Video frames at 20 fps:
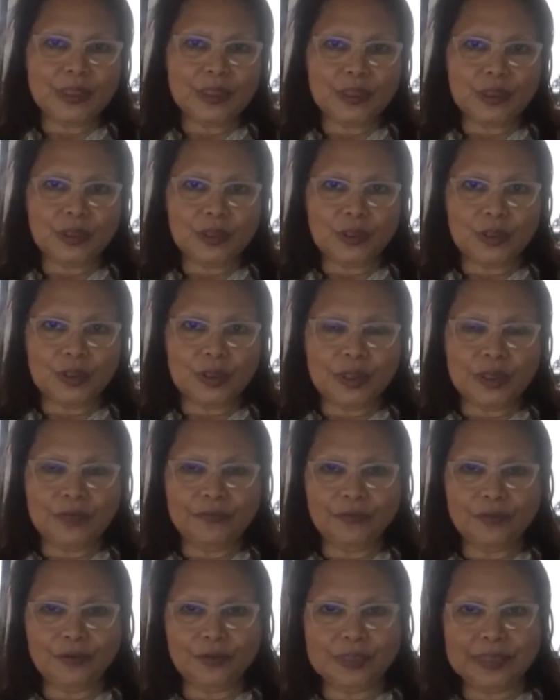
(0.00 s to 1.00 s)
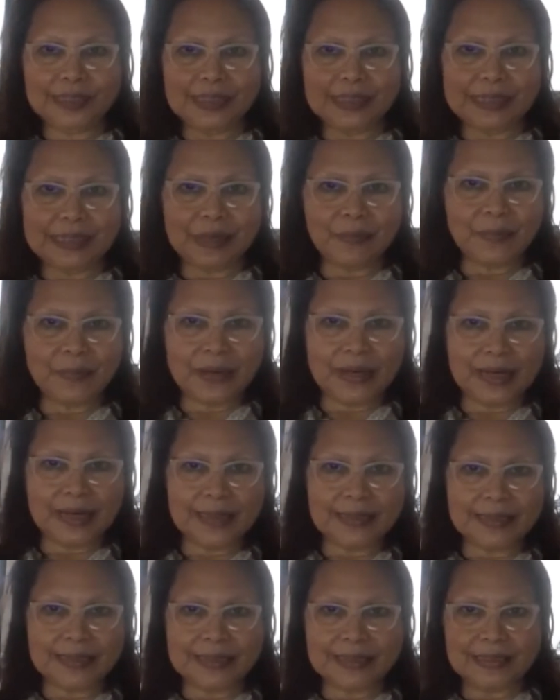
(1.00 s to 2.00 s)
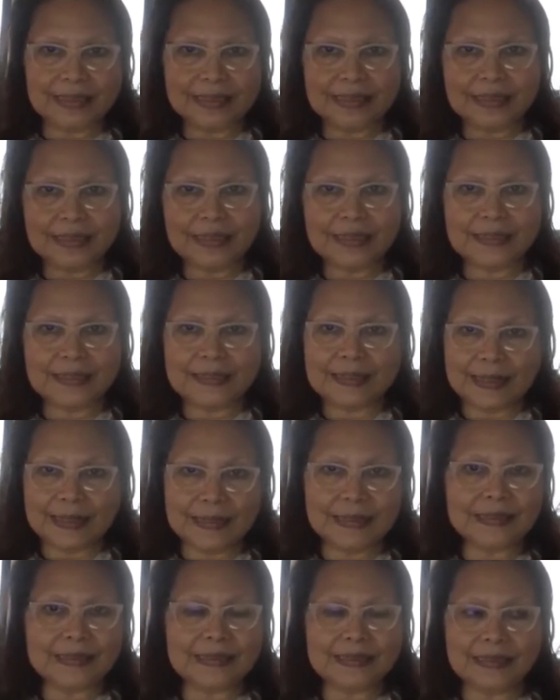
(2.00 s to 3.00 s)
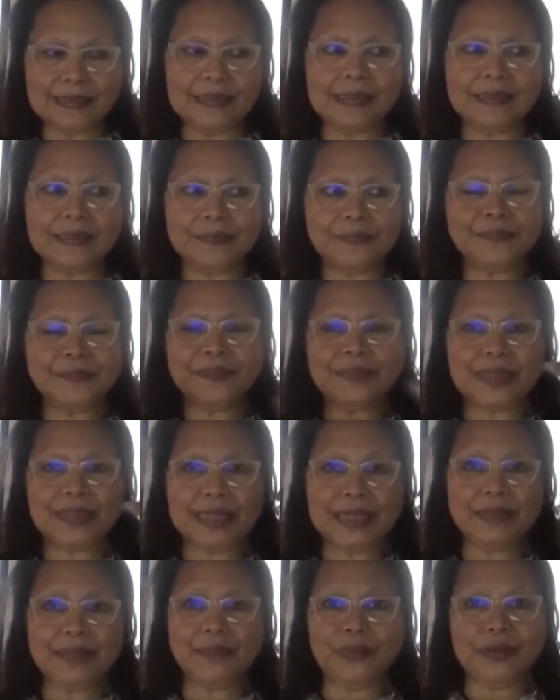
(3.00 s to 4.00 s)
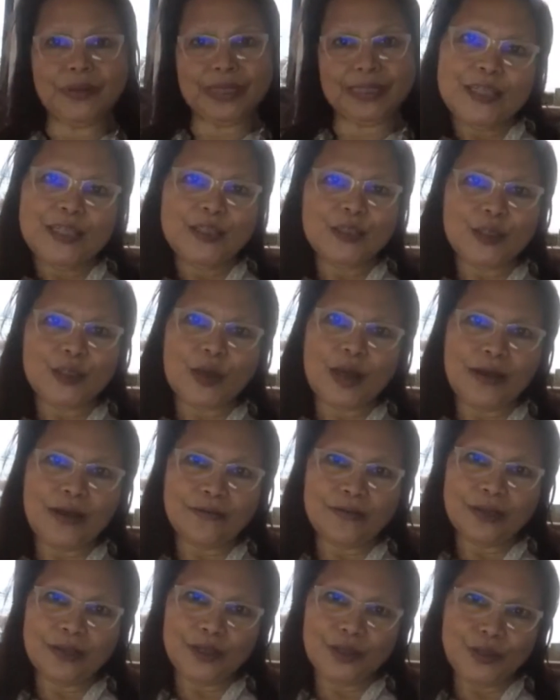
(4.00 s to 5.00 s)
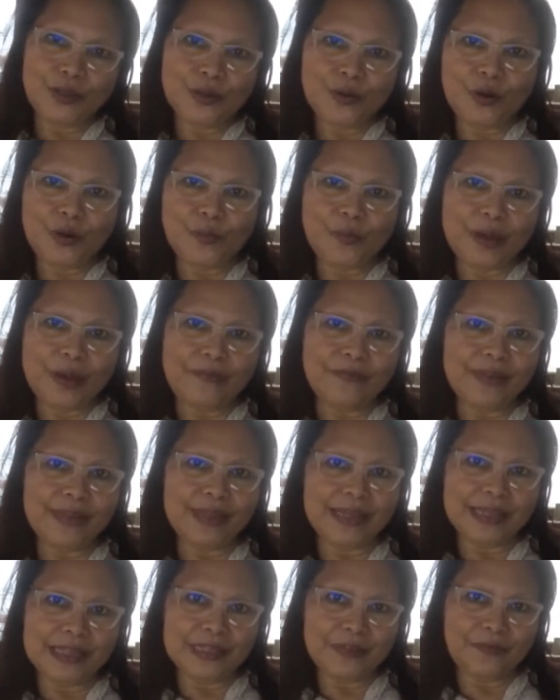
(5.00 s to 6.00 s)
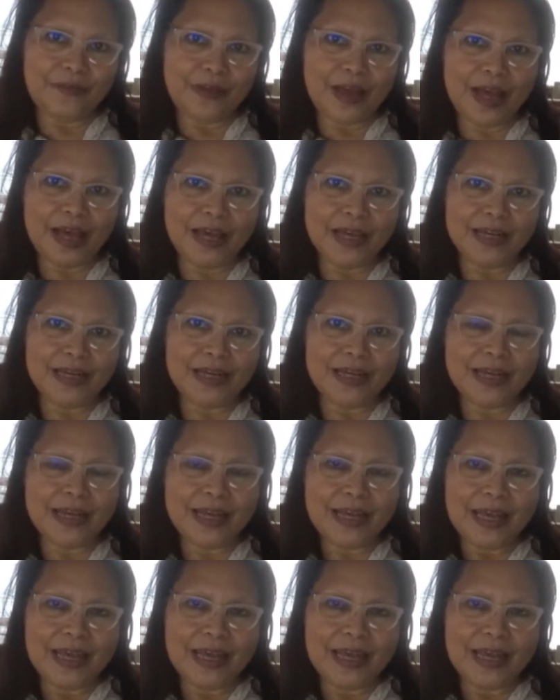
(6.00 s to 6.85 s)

So if you see some cuts, that is deliberate. So how are you? Hope everything is fine.